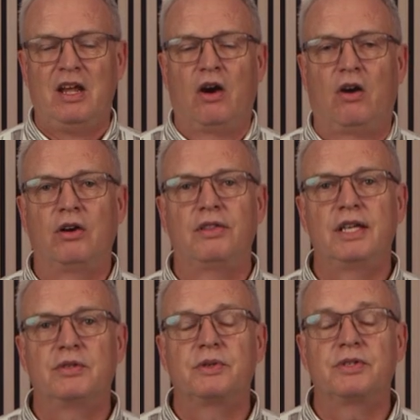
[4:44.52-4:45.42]
All
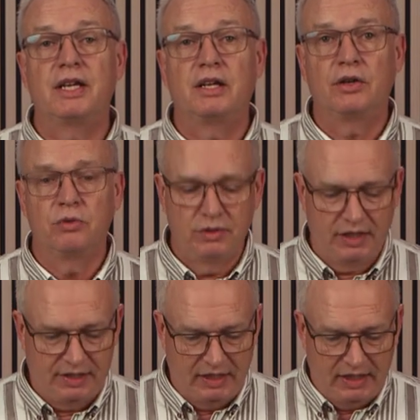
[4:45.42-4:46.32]
this was
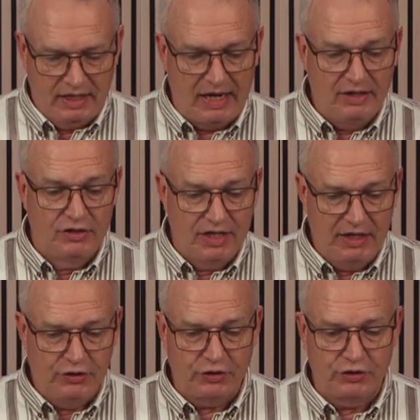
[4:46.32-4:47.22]
included in
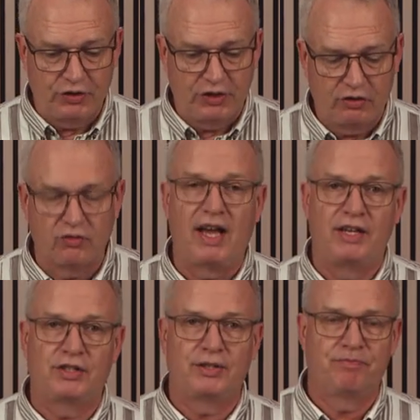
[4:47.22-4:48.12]
Jesus
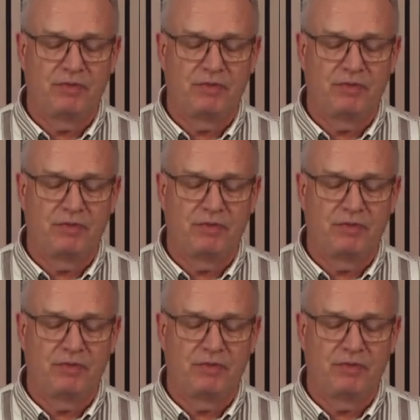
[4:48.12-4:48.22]
Christ.